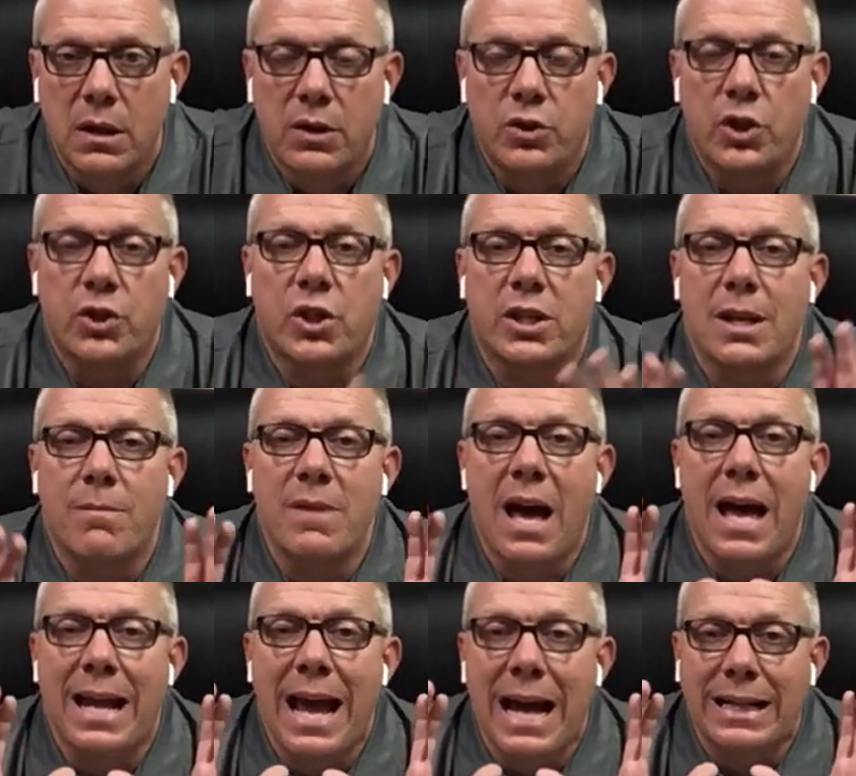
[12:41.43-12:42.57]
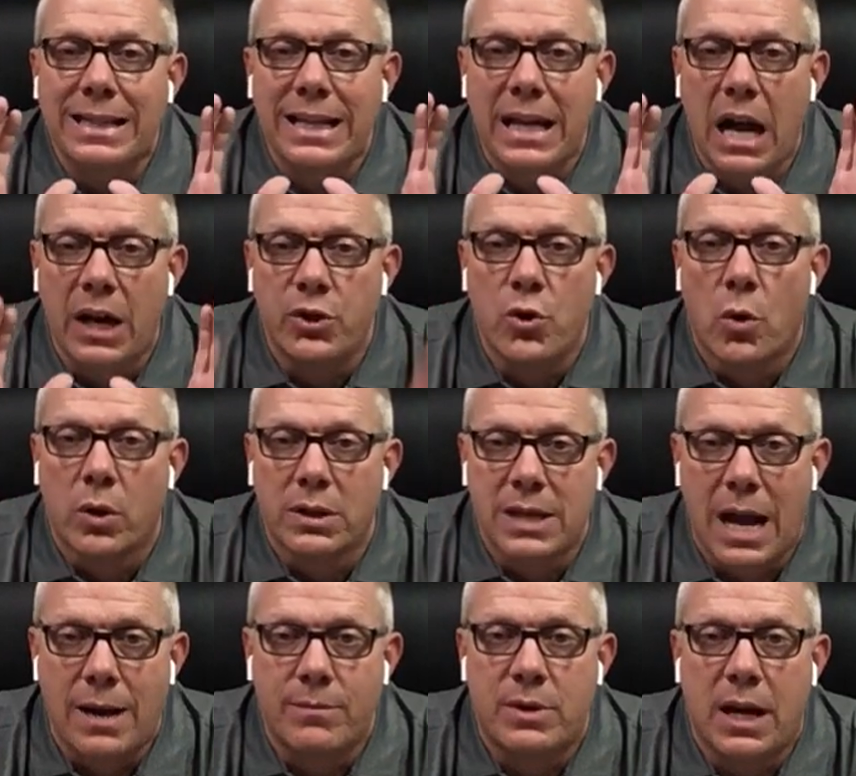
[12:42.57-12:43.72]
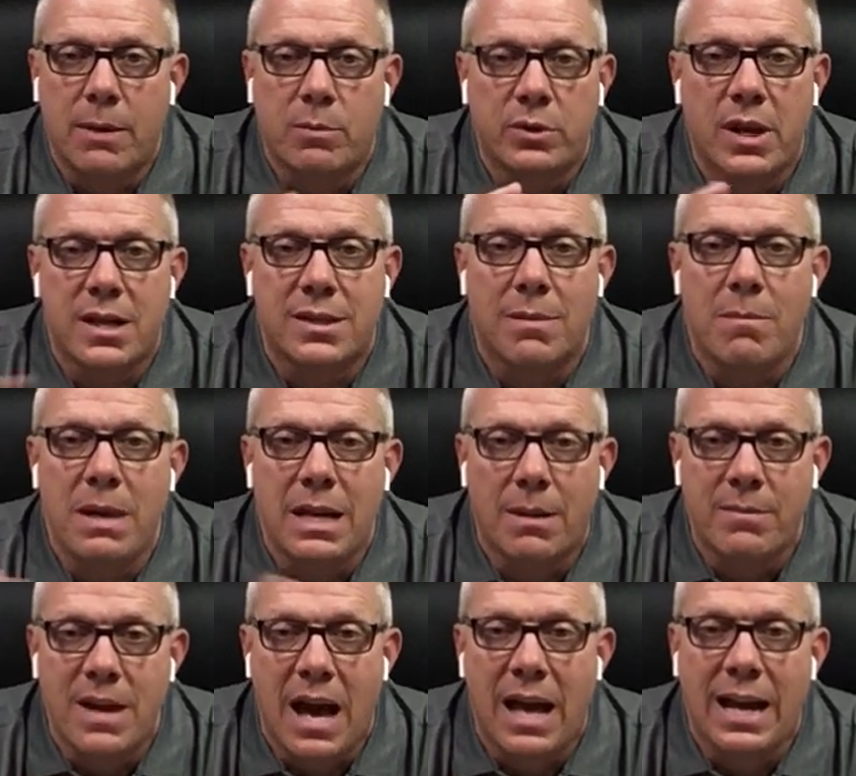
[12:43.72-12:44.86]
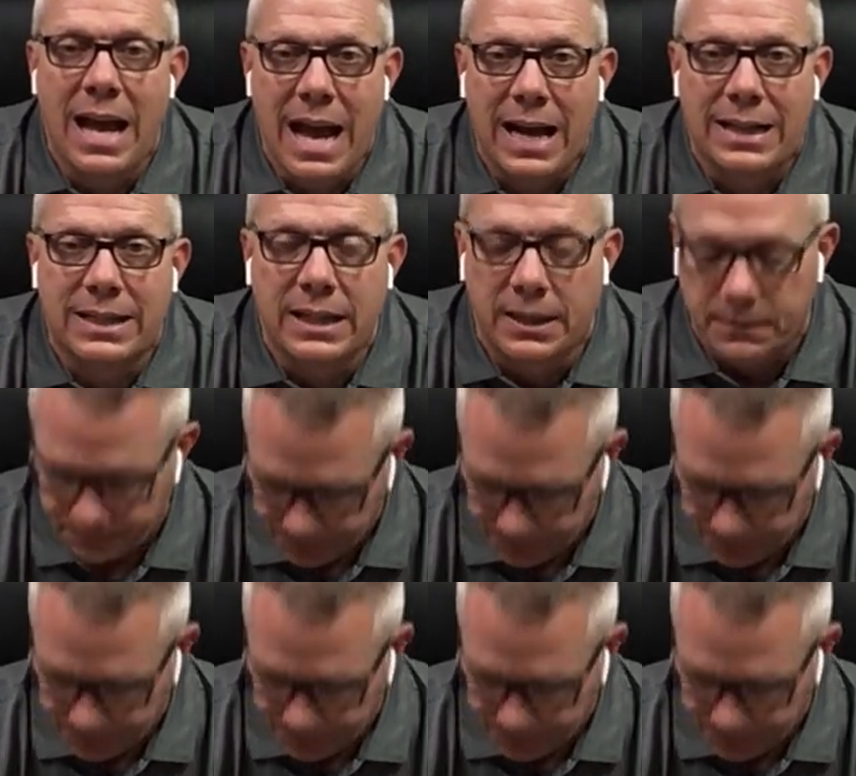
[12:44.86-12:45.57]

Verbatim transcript: Just because I'm not acting on your timetable doesn't mean I'm not acting.